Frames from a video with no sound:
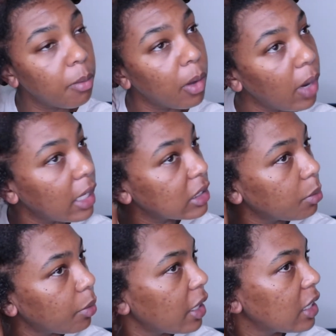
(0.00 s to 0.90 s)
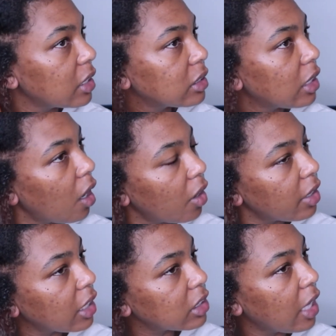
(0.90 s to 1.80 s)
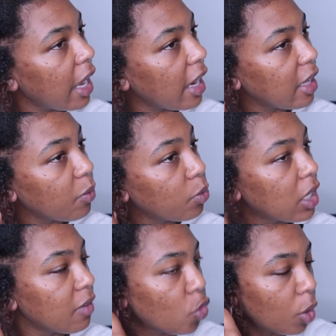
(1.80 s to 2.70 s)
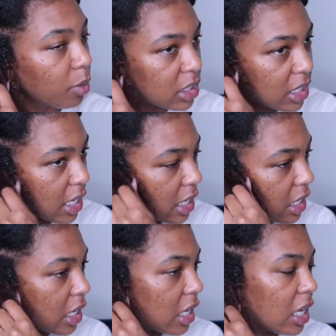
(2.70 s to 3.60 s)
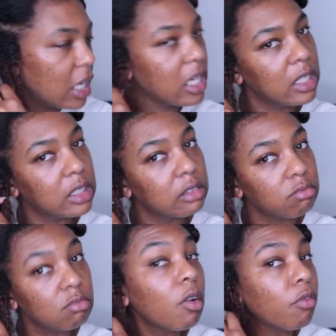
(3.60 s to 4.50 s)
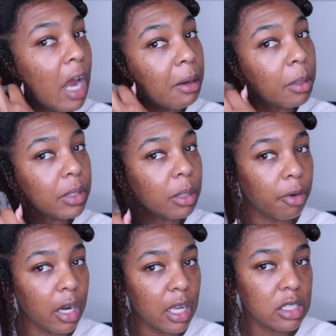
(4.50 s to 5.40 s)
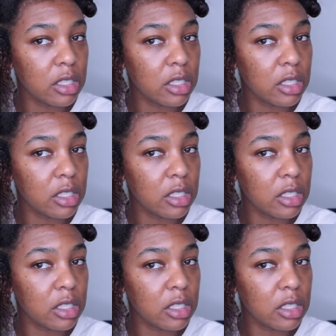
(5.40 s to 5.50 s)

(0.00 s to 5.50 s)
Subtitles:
But while it's in braids, all that hair that would have normally shedded is wrapped up in the braid.